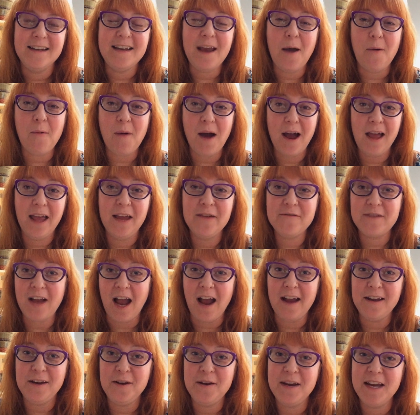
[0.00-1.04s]
Now, while I've
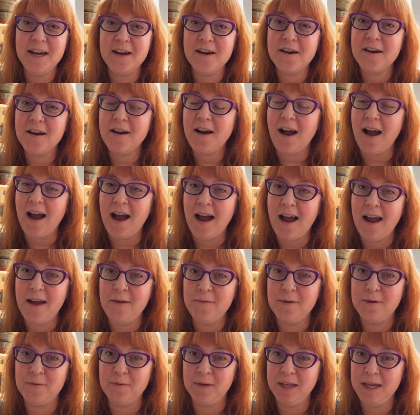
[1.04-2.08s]
got you here, I
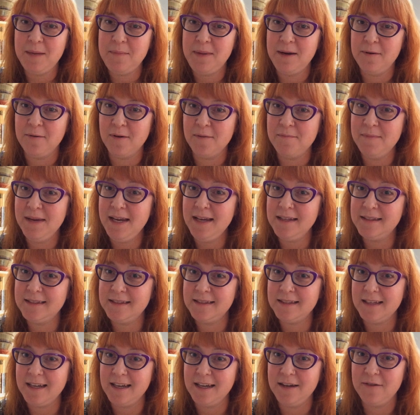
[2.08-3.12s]
would really be
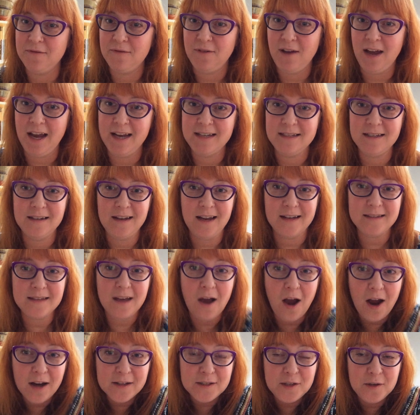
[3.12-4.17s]
remiss if I did not
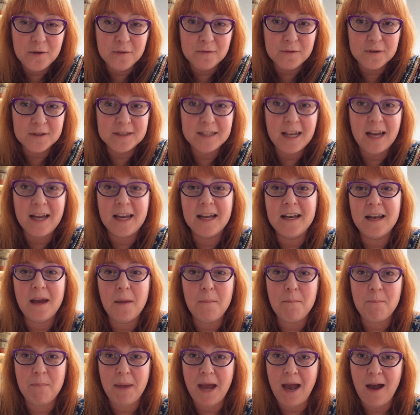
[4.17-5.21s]
talk to you for a second
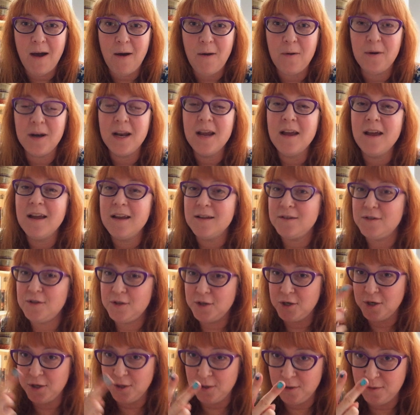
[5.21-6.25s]
about
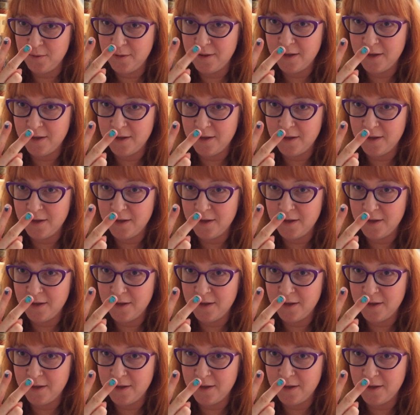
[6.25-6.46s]
two